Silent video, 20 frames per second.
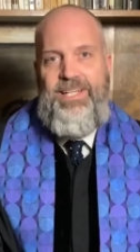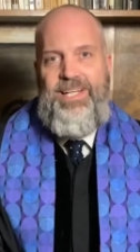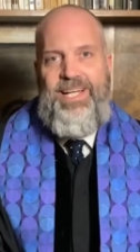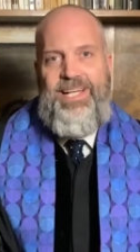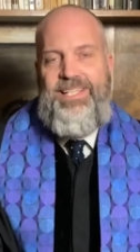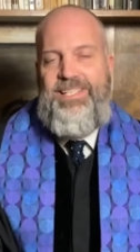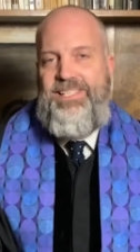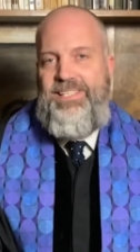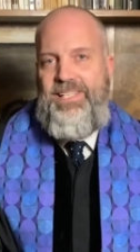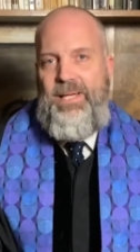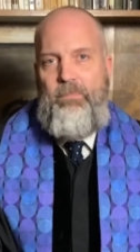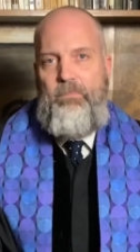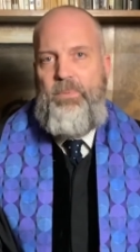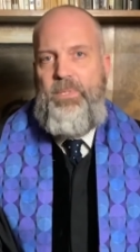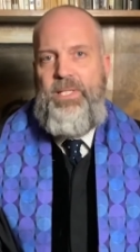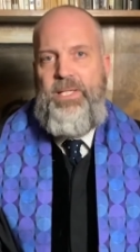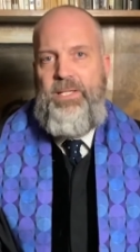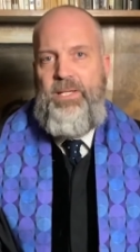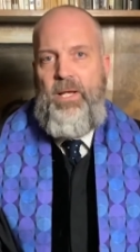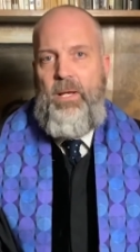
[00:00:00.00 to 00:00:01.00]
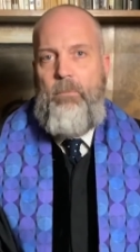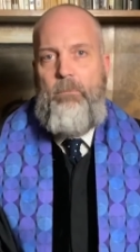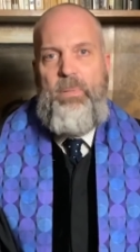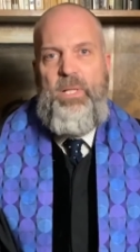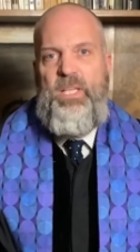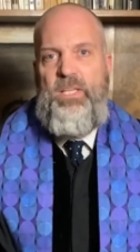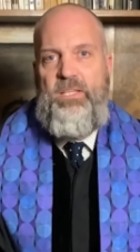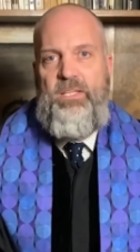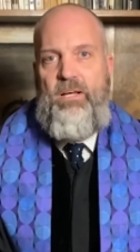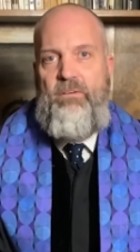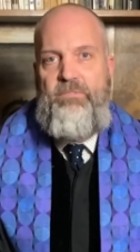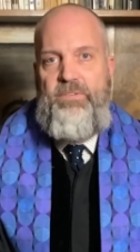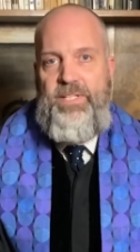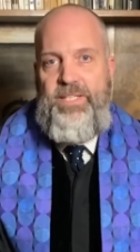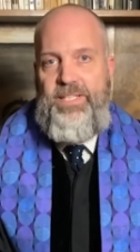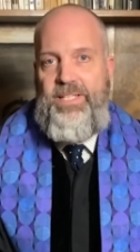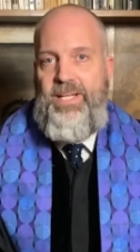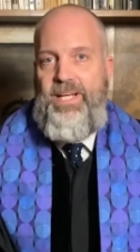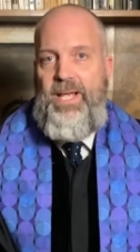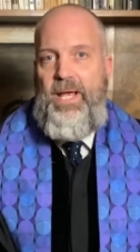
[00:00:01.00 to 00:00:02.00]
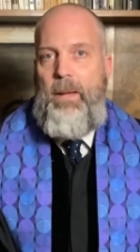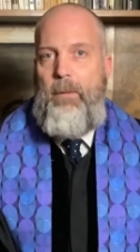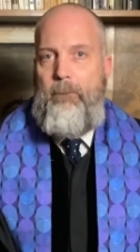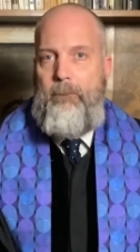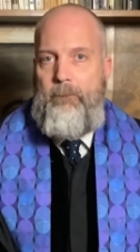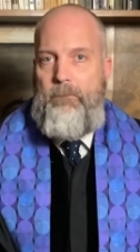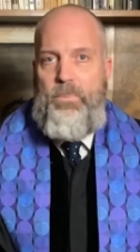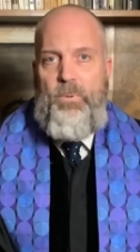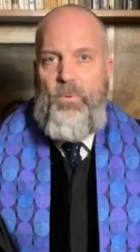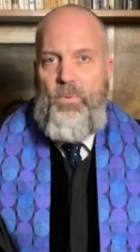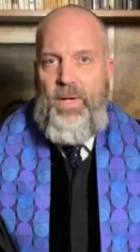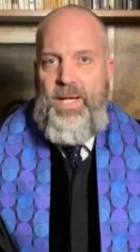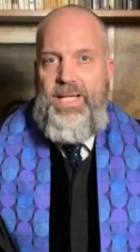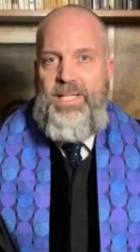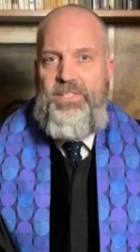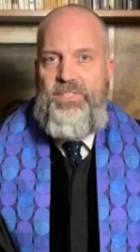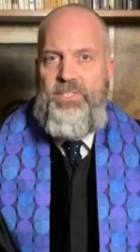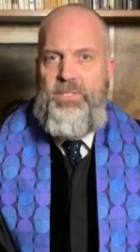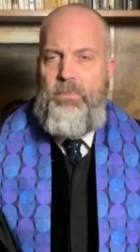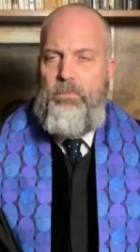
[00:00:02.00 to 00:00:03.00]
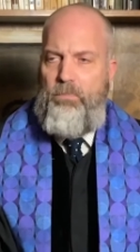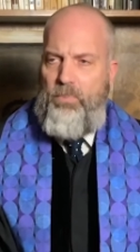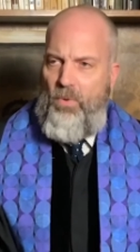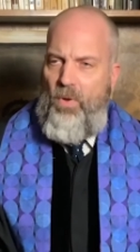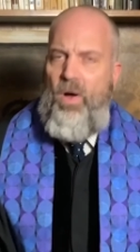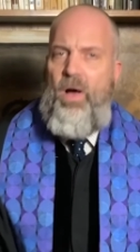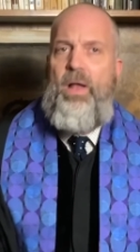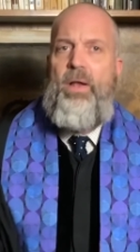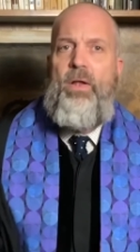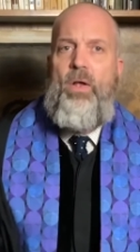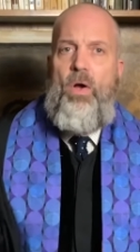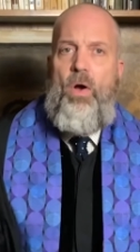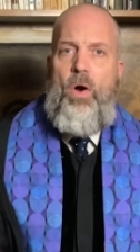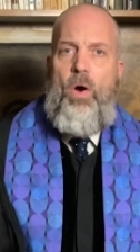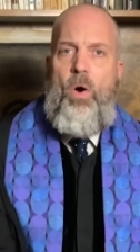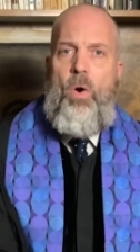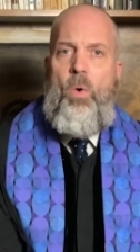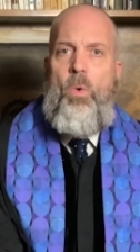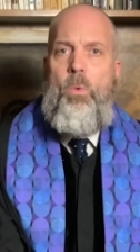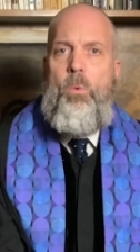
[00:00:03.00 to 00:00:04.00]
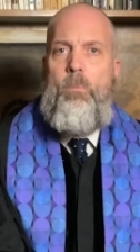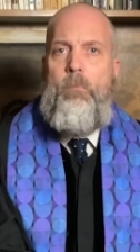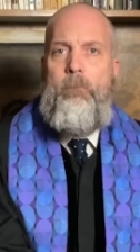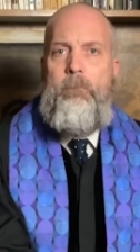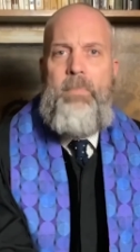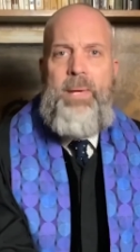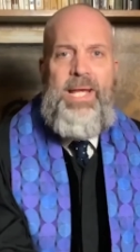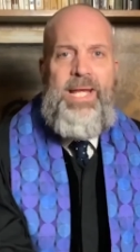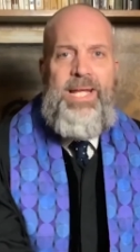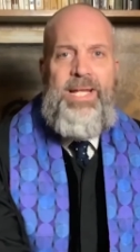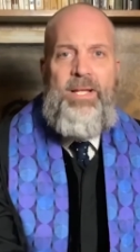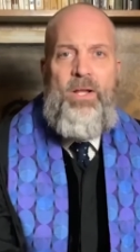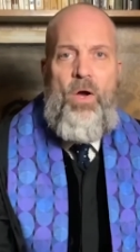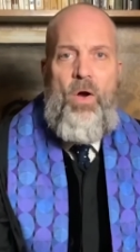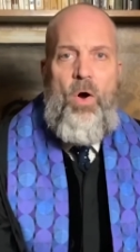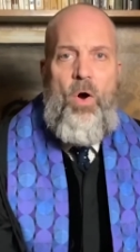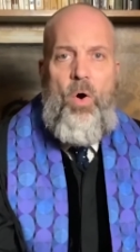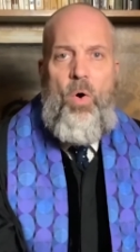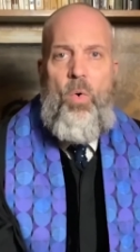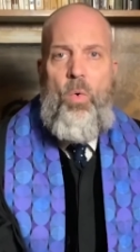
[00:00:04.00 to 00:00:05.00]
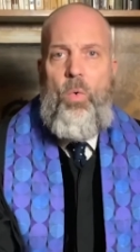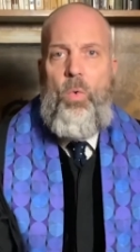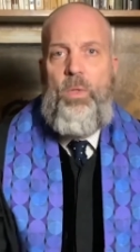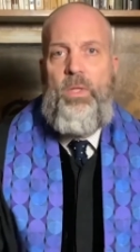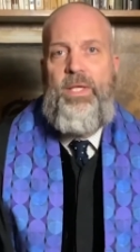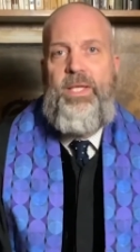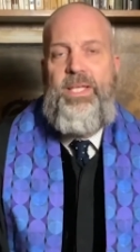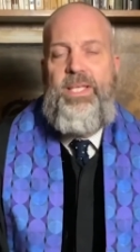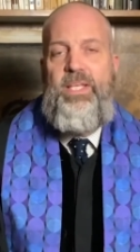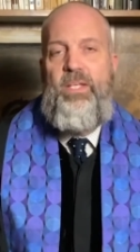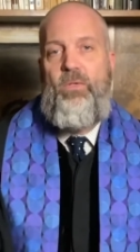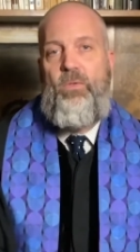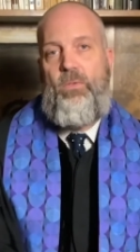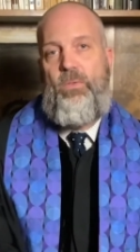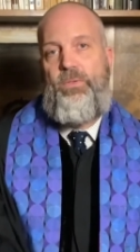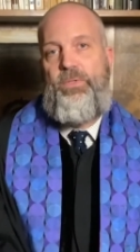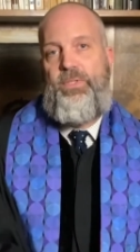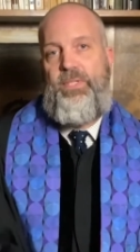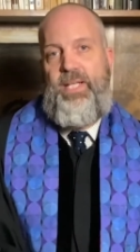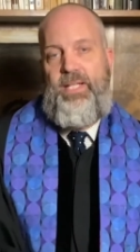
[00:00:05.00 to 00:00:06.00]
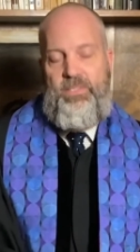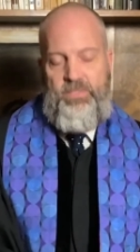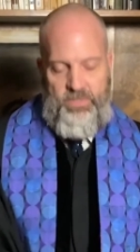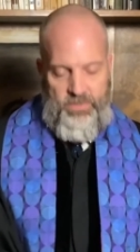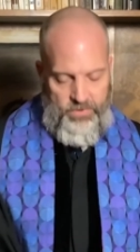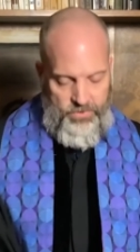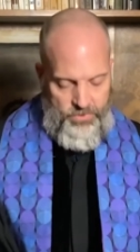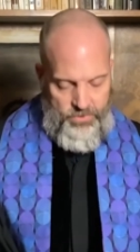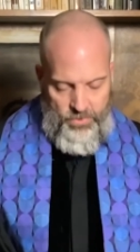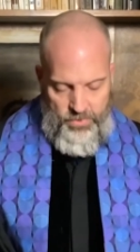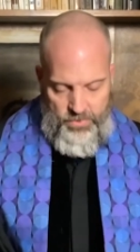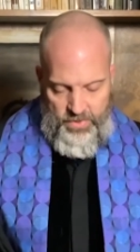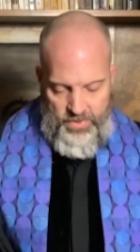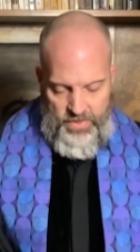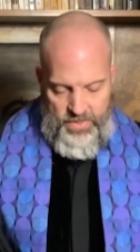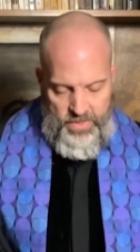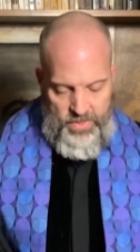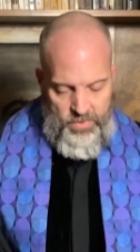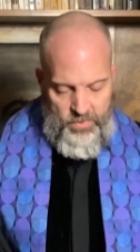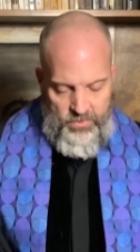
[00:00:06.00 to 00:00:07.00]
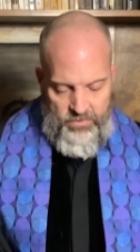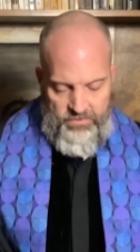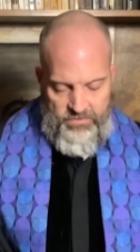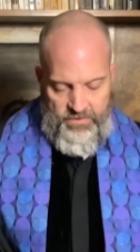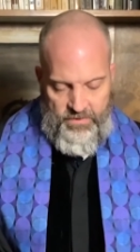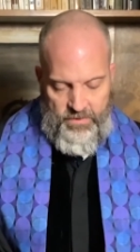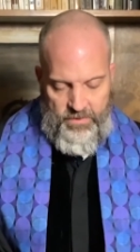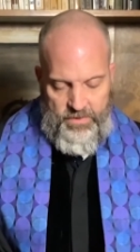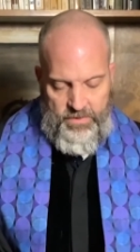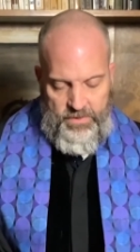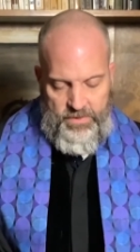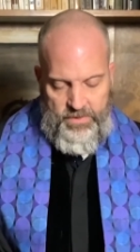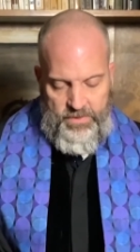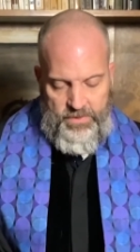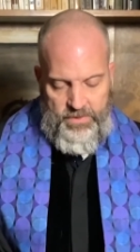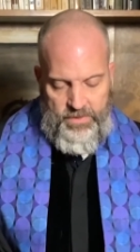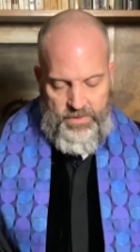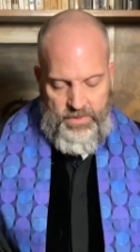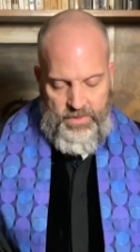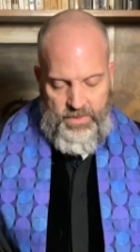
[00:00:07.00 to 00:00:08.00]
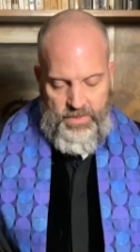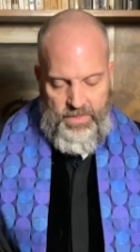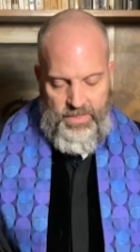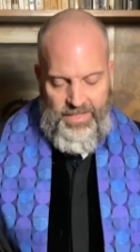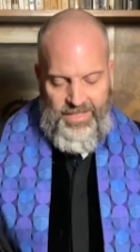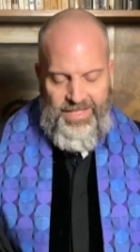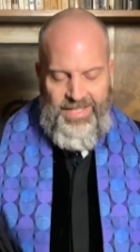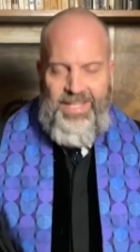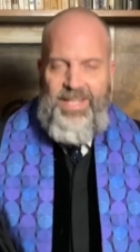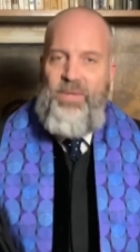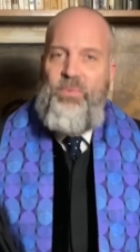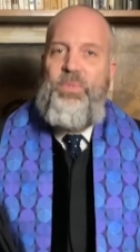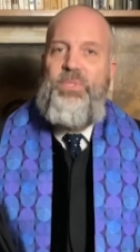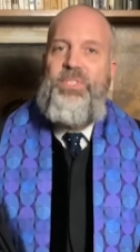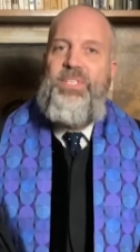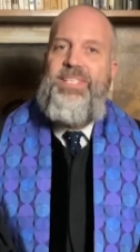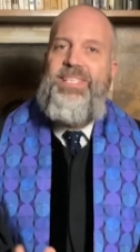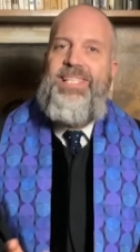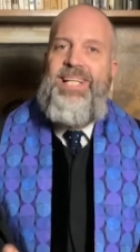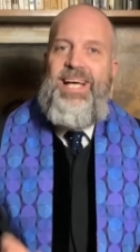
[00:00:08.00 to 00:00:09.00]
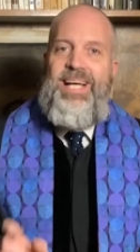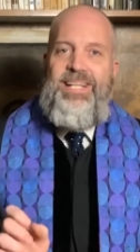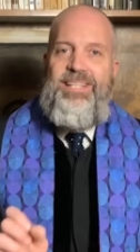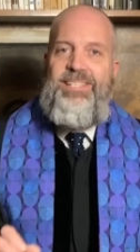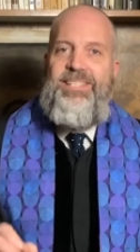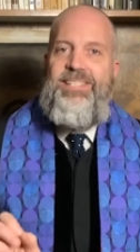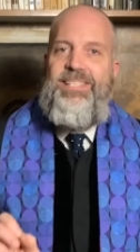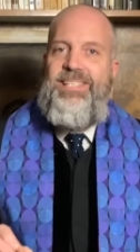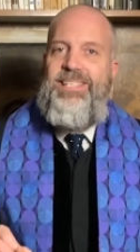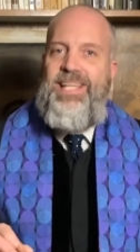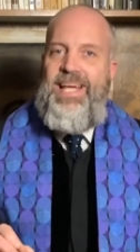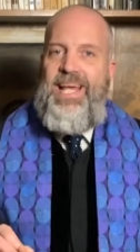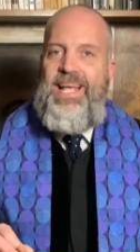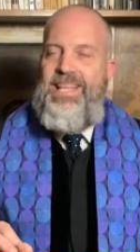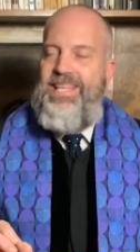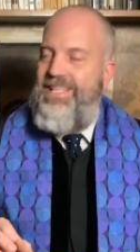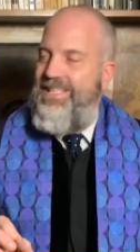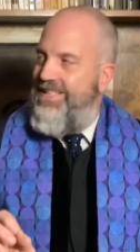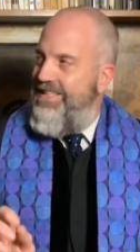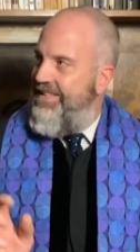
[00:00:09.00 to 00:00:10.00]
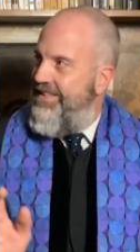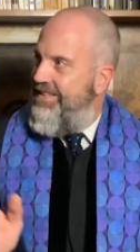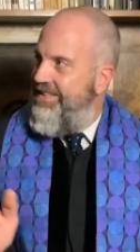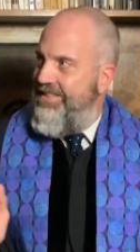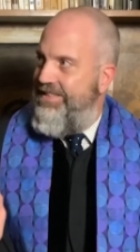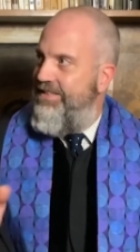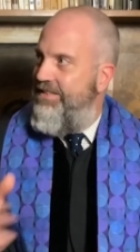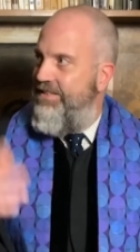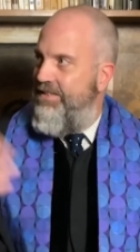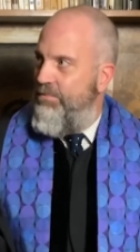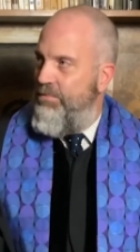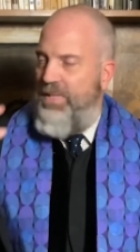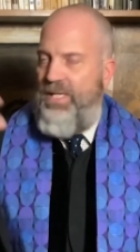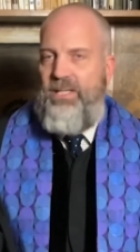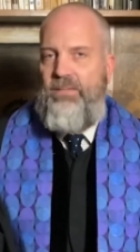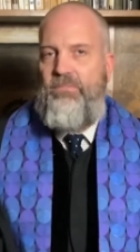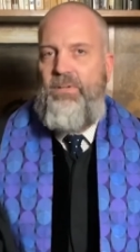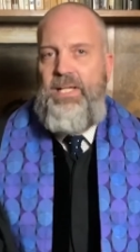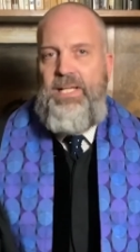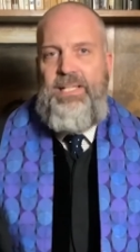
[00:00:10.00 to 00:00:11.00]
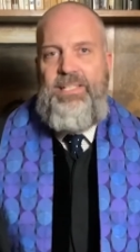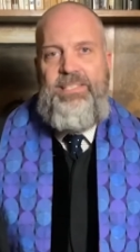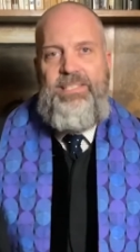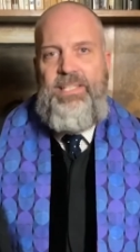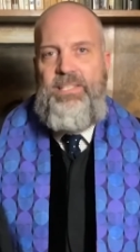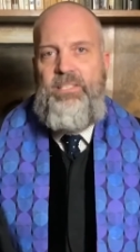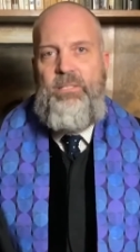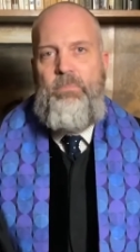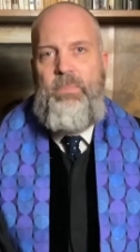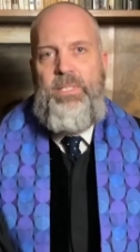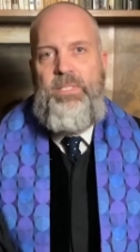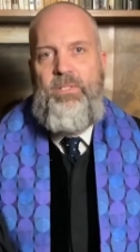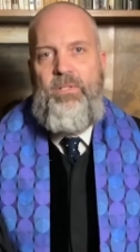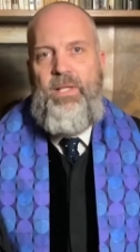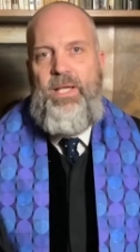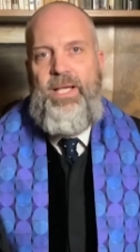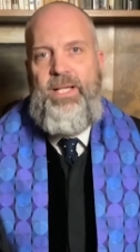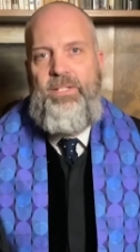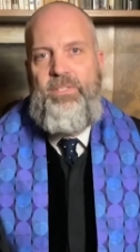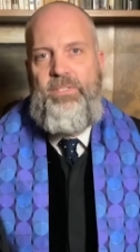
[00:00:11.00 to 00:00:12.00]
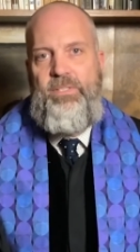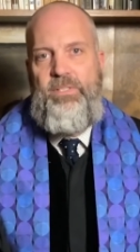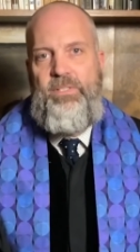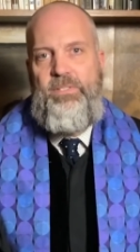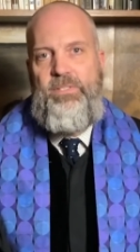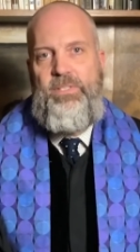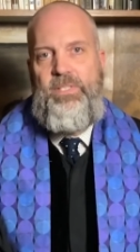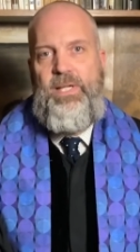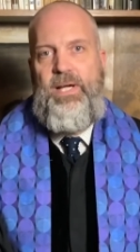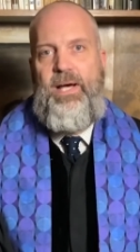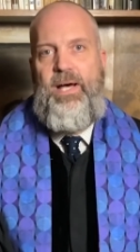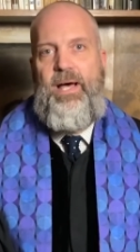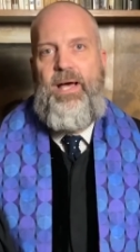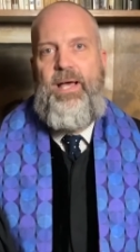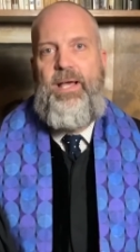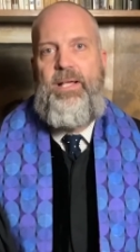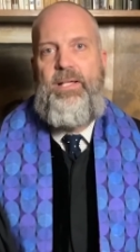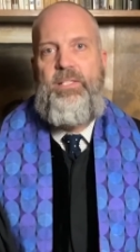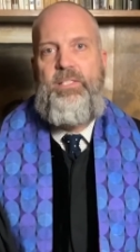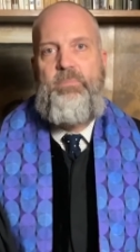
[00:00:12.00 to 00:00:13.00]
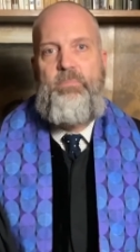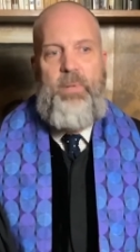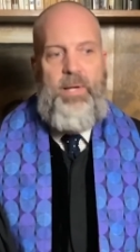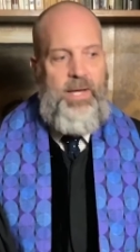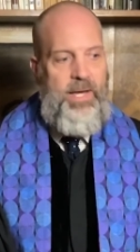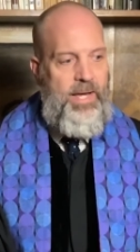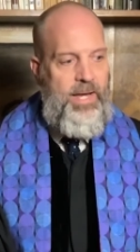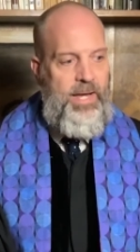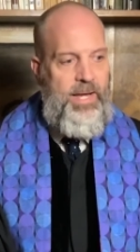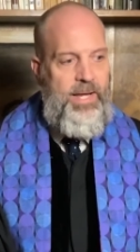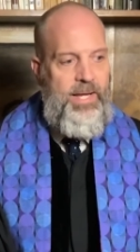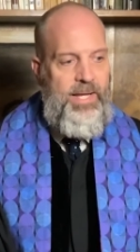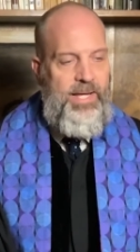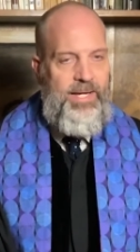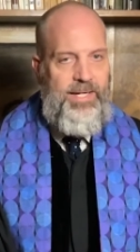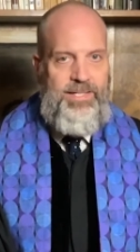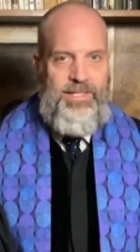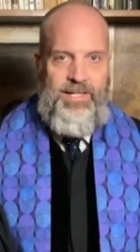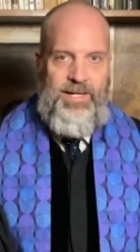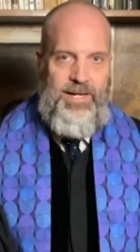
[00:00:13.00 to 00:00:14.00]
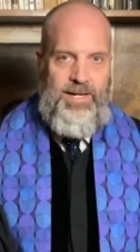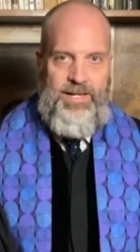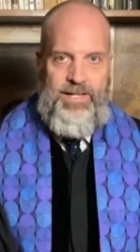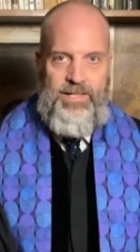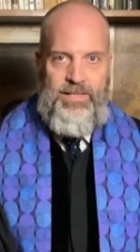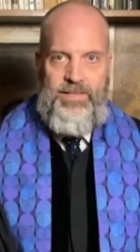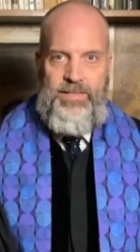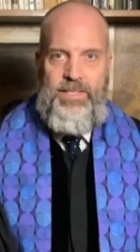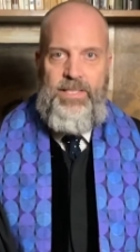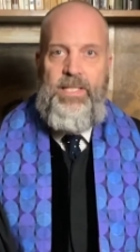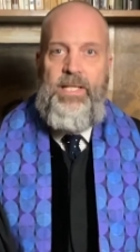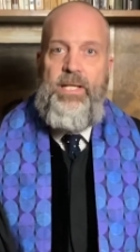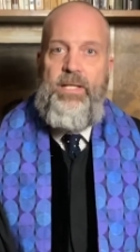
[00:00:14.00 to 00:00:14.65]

accepted, beloved, embraced, brought home, made whole, healed. That's the truth of the universe. Which is not to say that this is some kind of sentimental exercise by a kindly,